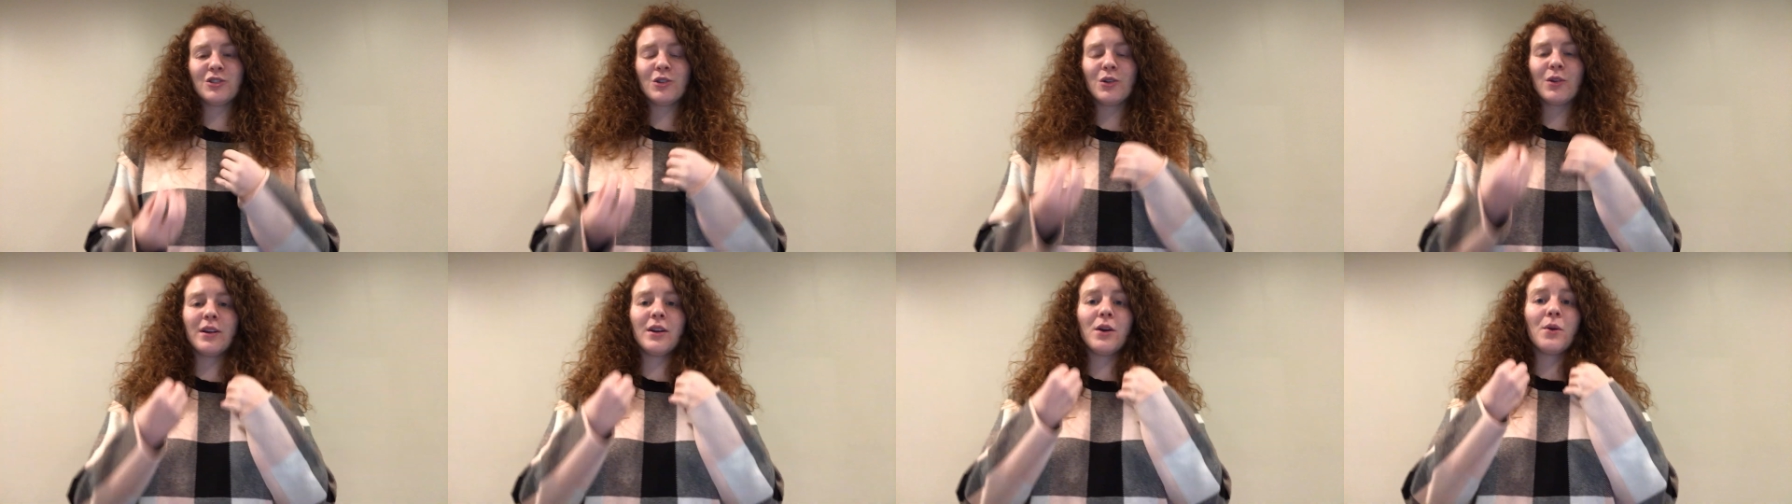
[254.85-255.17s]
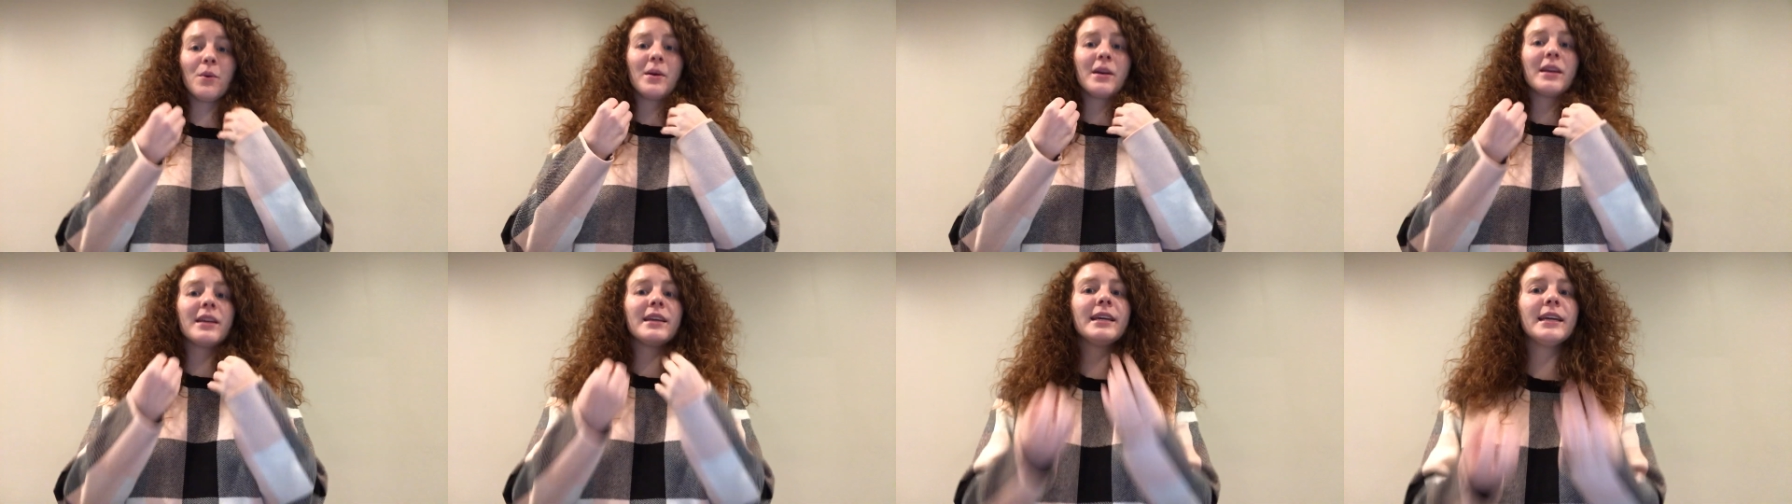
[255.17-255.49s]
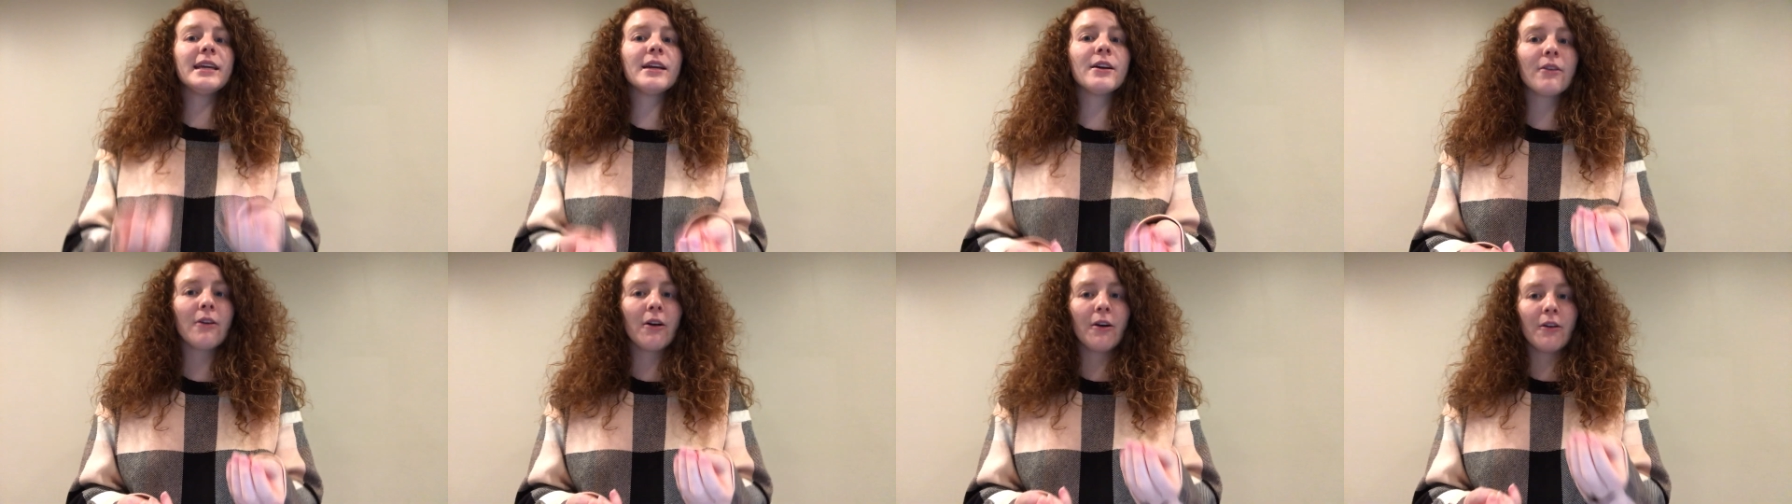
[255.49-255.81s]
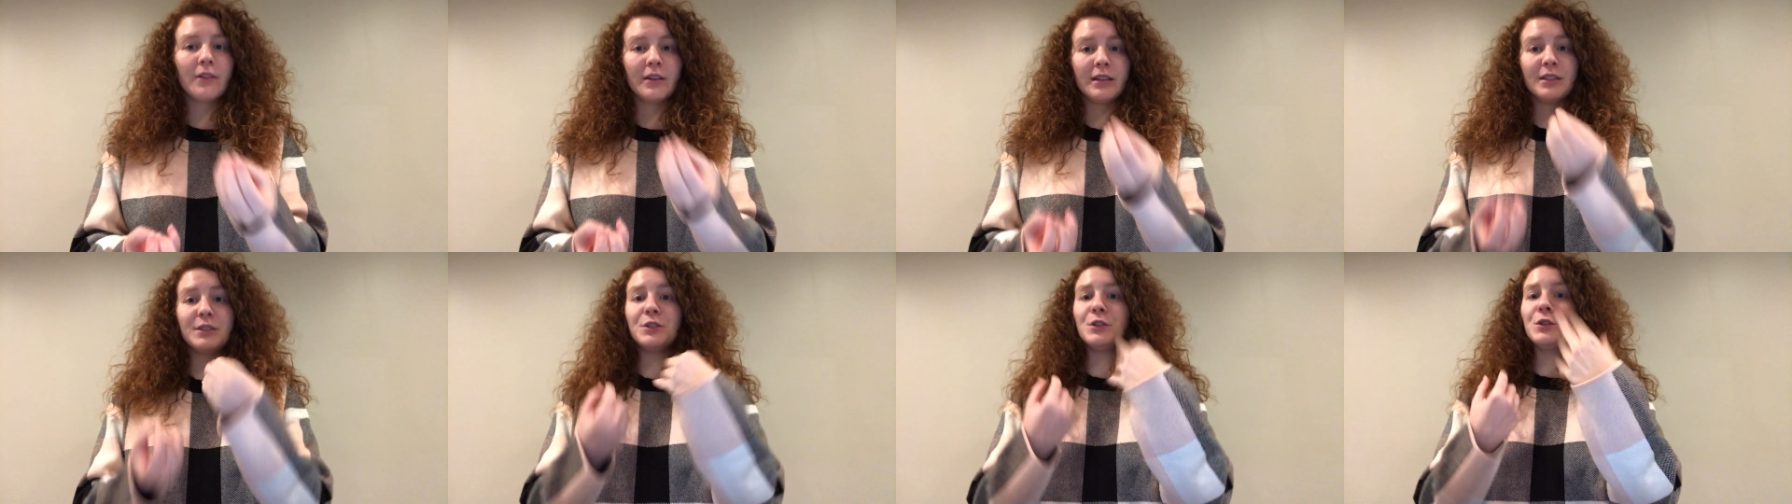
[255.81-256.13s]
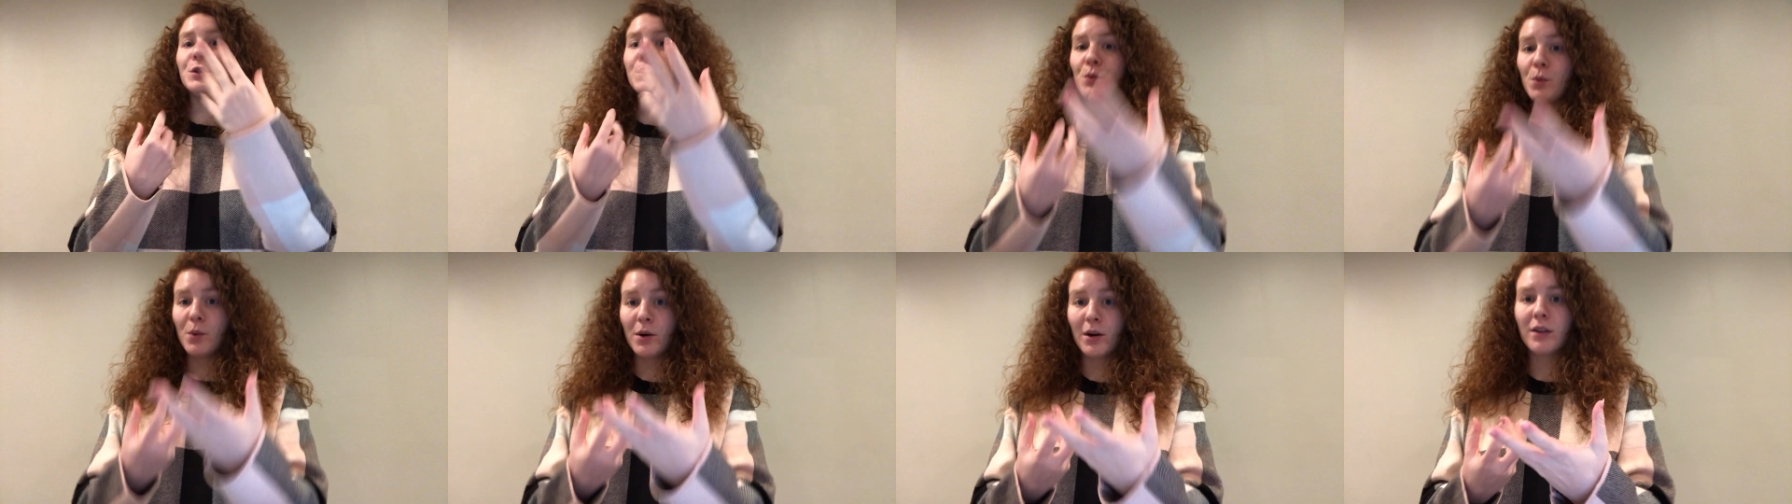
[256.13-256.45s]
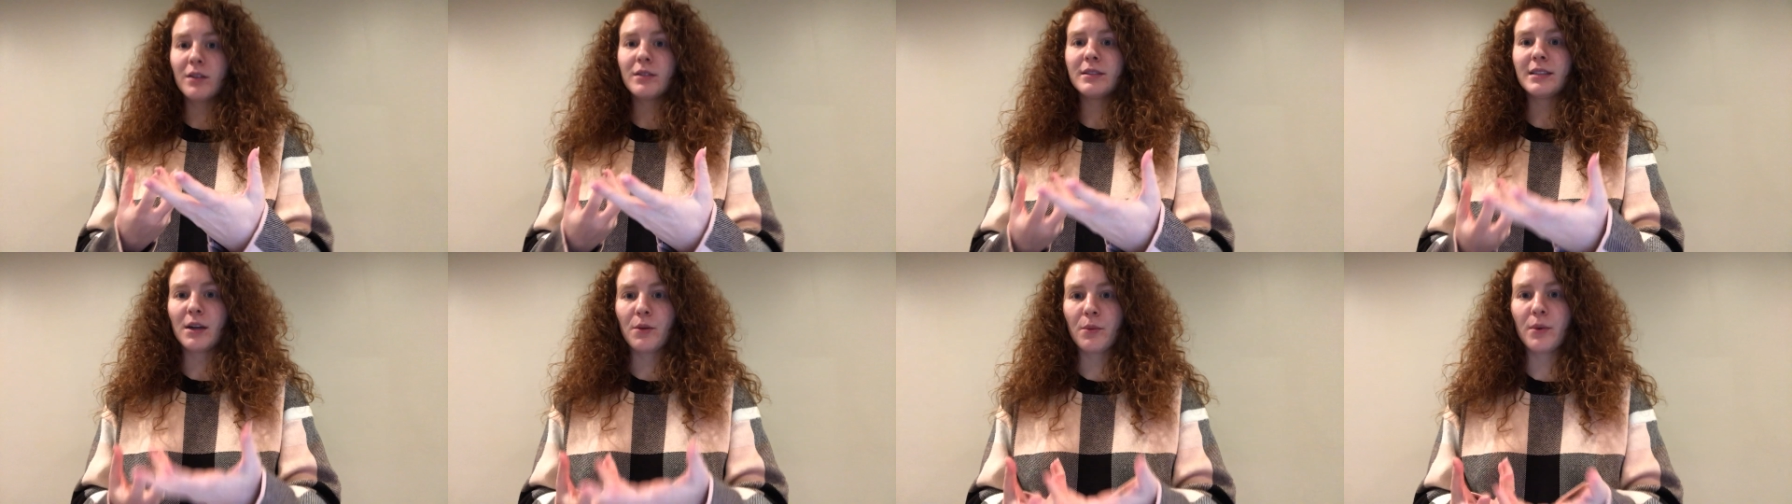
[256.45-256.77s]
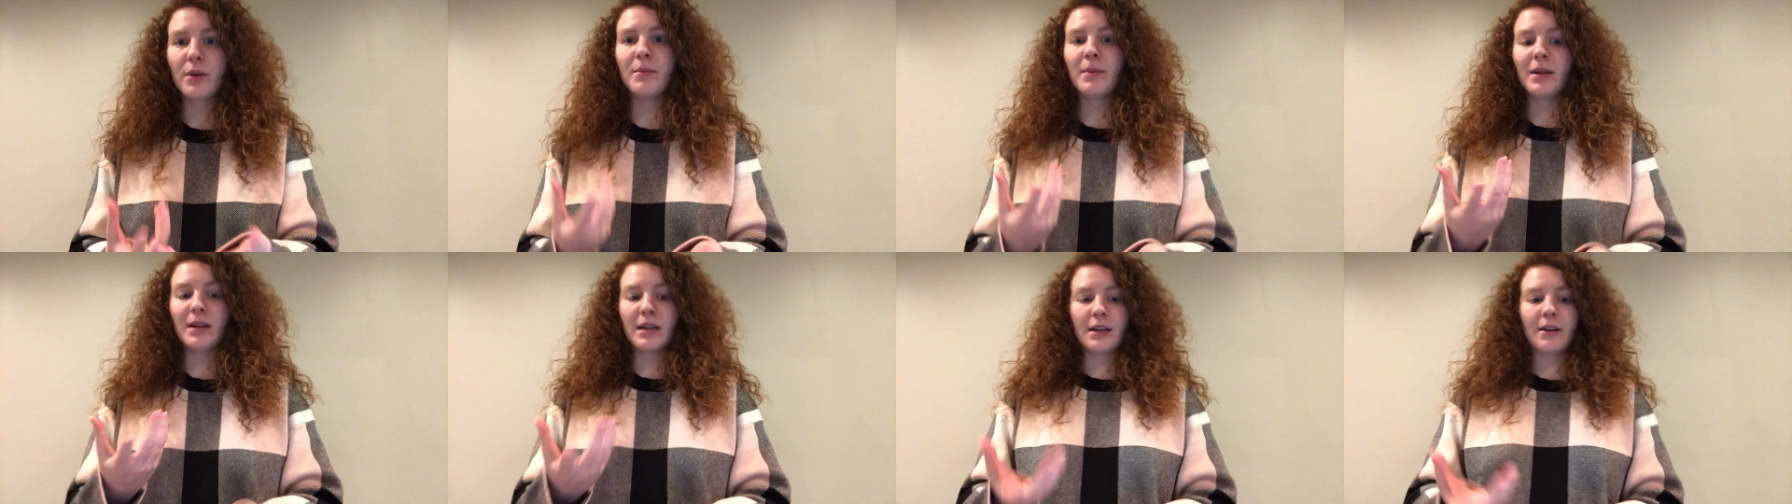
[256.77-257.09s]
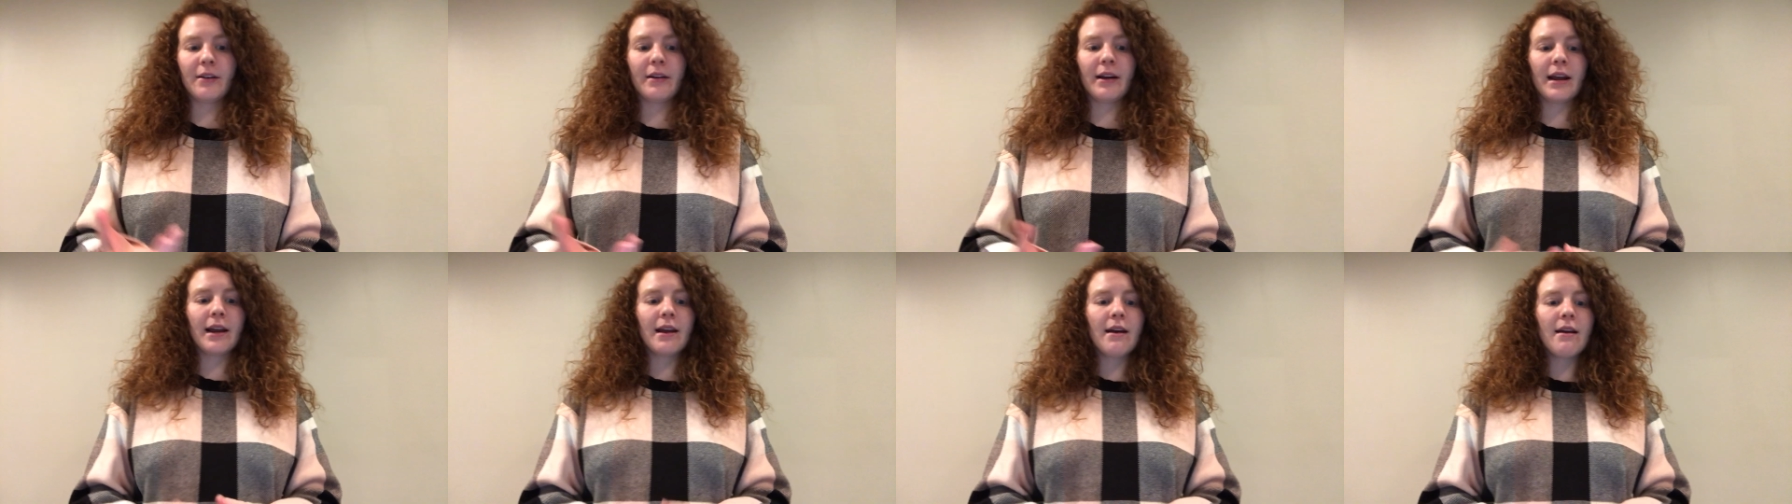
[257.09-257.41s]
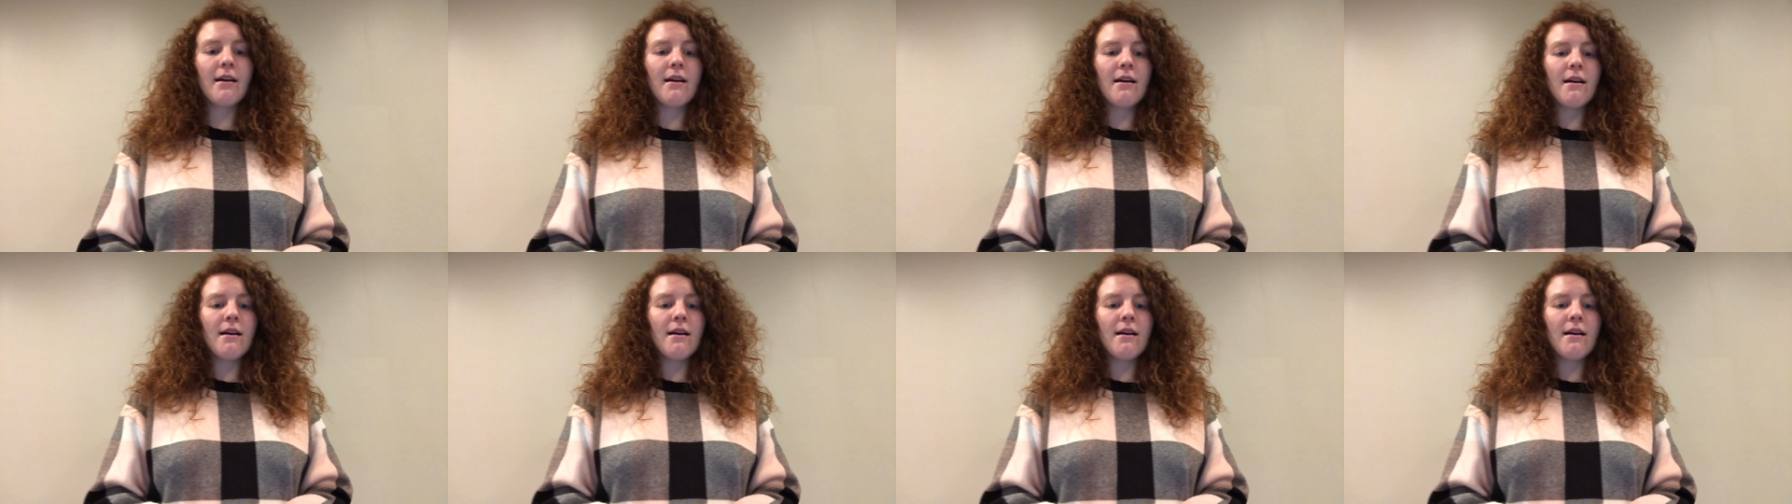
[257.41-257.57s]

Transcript: so they don't hear all these new words that we've been hearing.